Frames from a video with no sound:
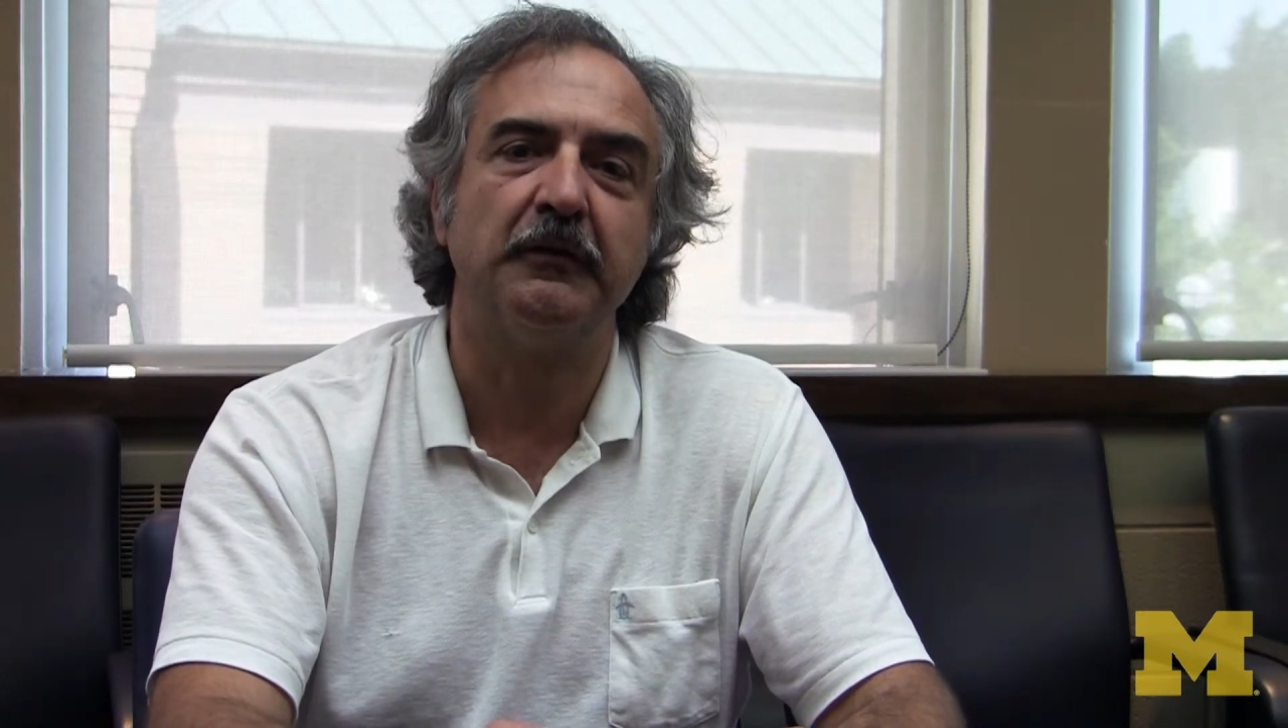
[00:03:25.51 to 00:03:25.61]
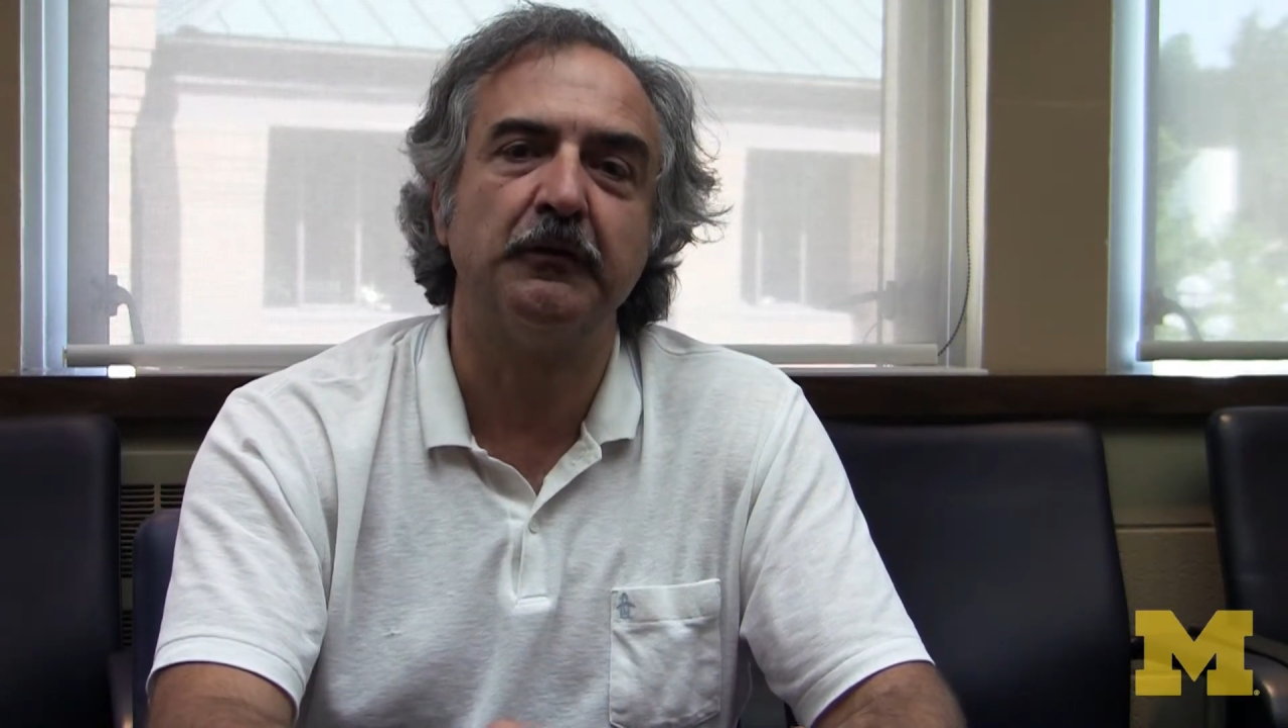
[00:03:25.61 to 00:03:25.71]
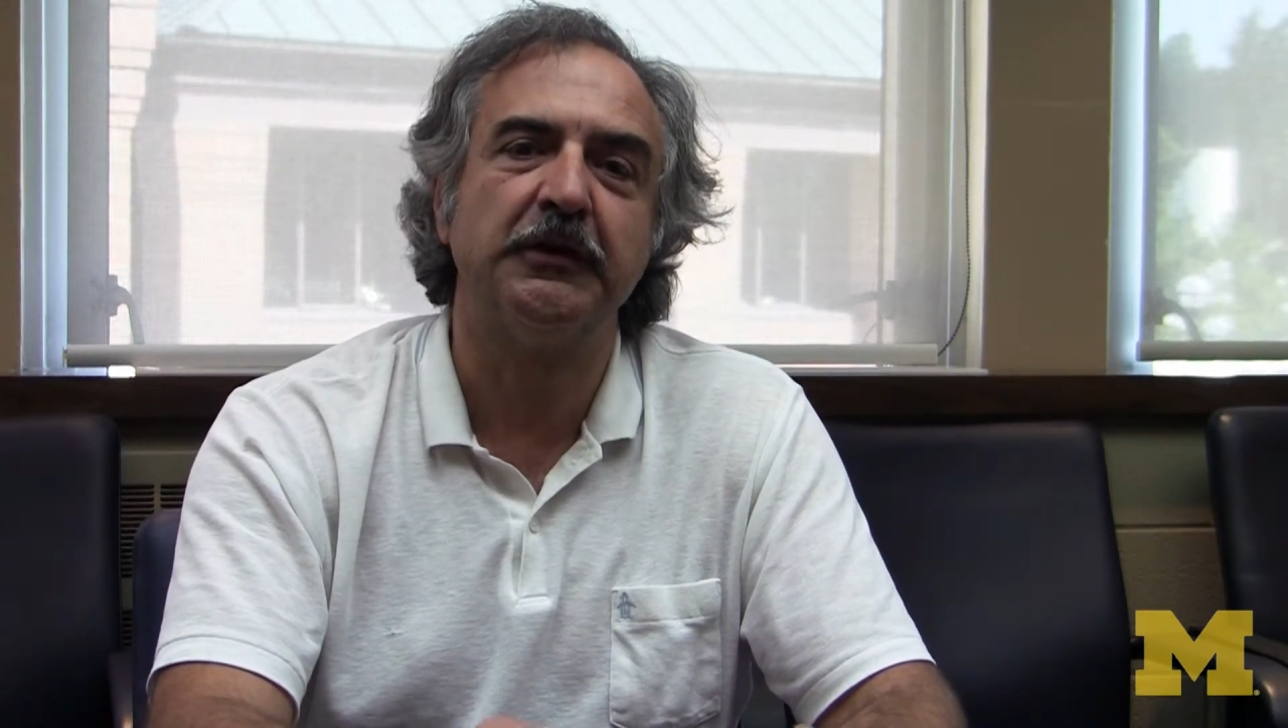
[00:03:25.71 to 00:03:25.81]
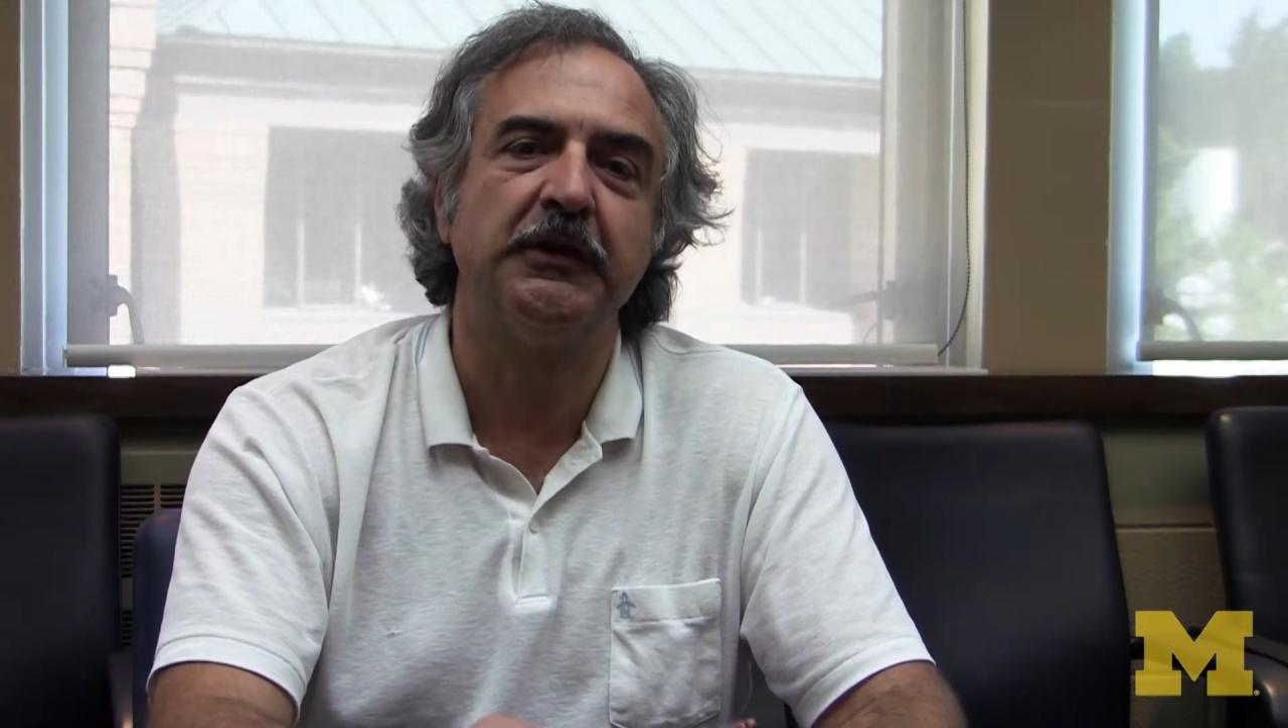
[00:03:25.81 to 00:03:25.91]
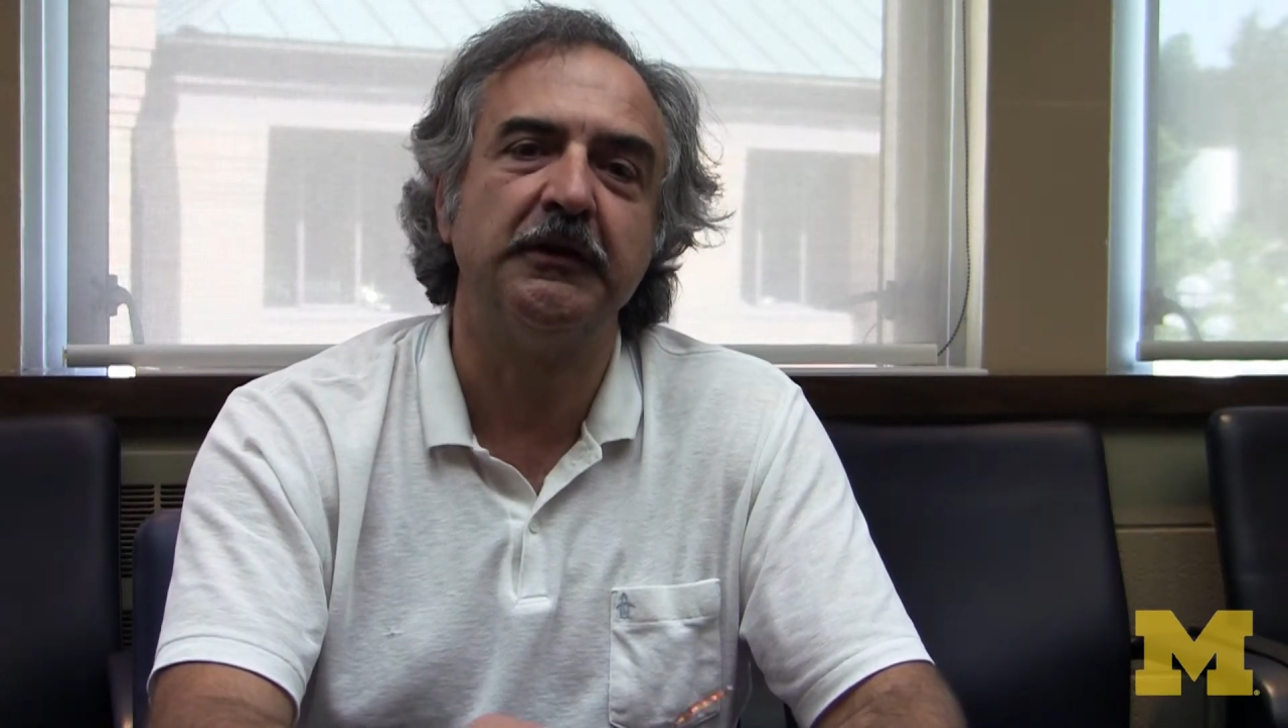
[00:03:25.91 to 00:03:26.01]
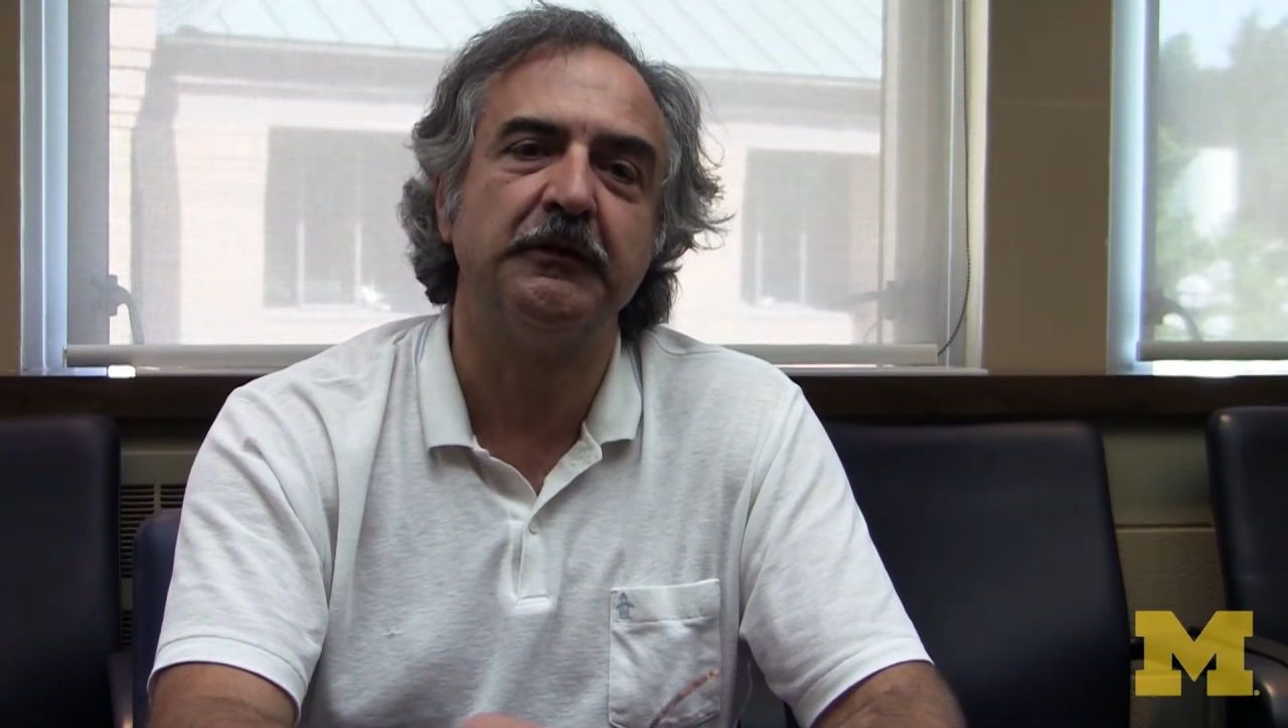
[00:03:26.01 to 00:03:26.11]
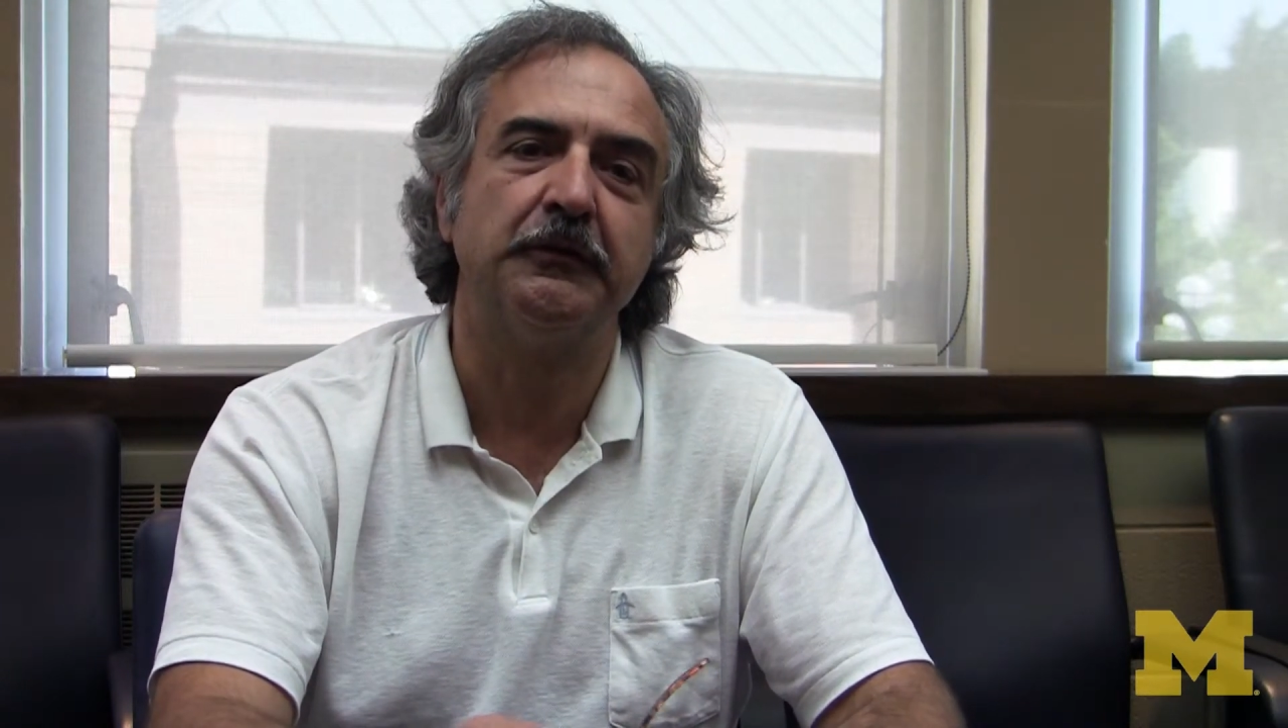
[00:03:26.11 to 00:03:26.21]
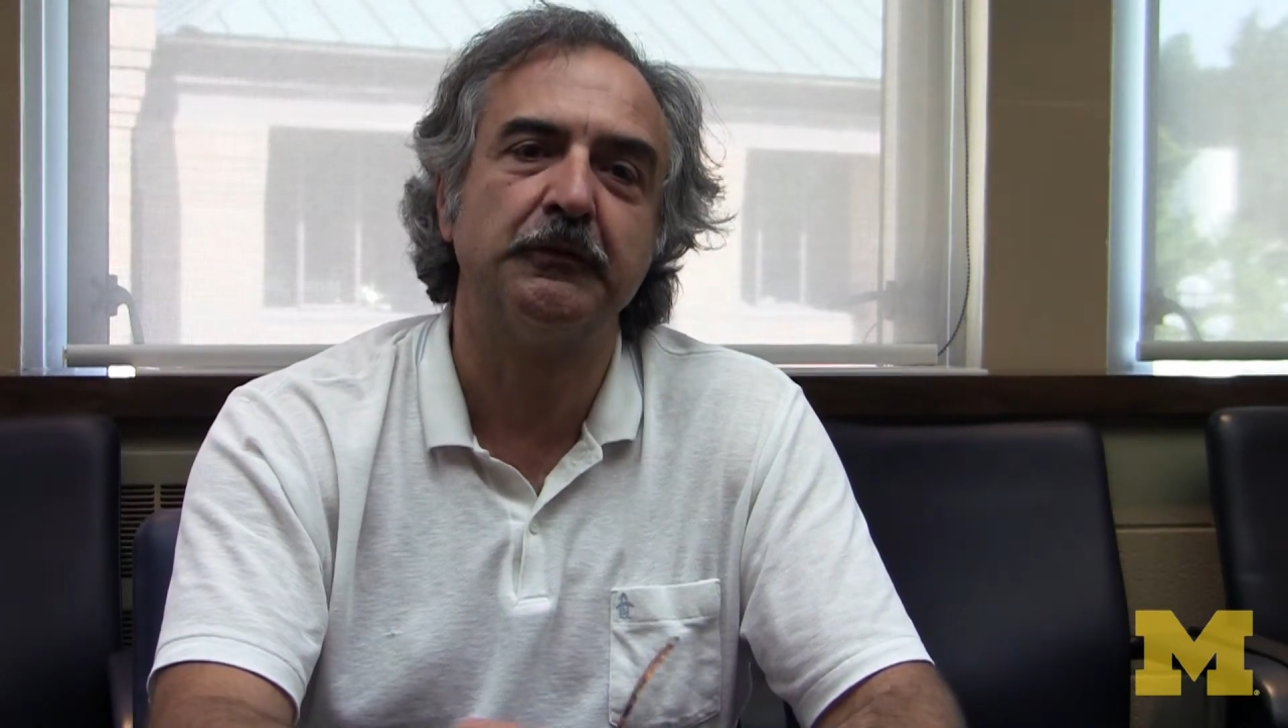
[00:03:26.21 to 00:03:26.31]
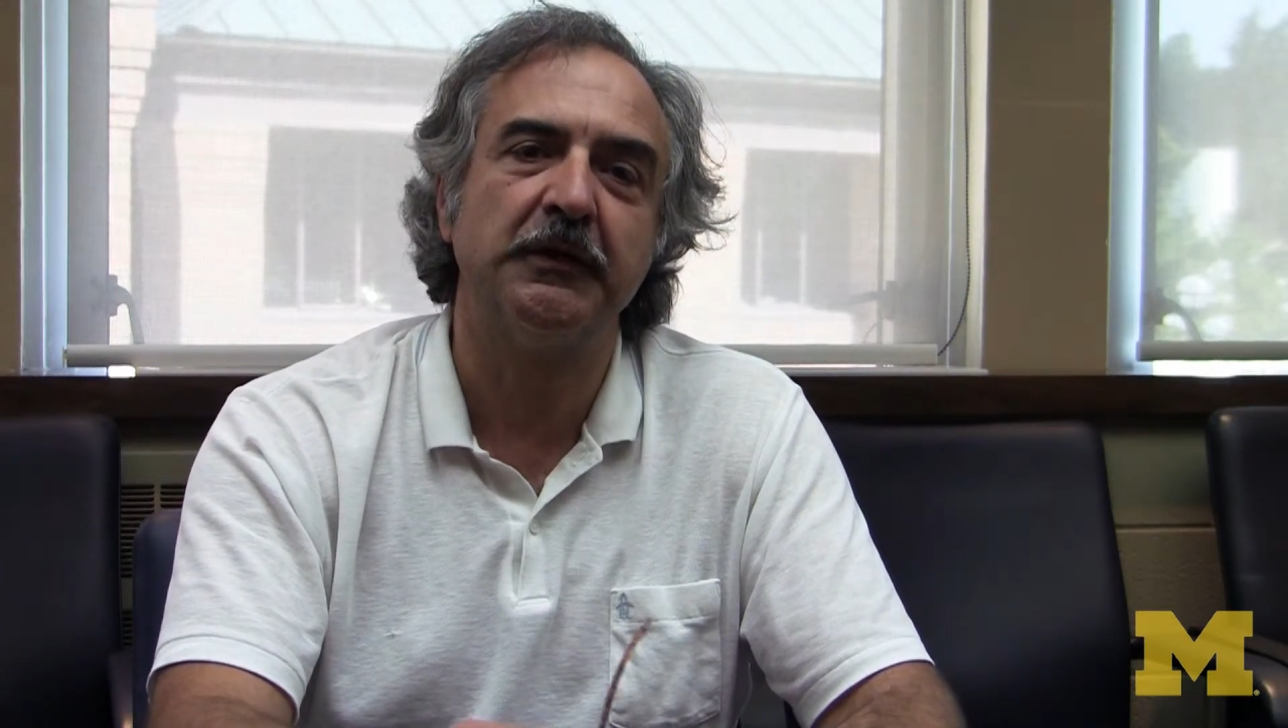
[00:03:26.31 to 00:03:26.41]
looking into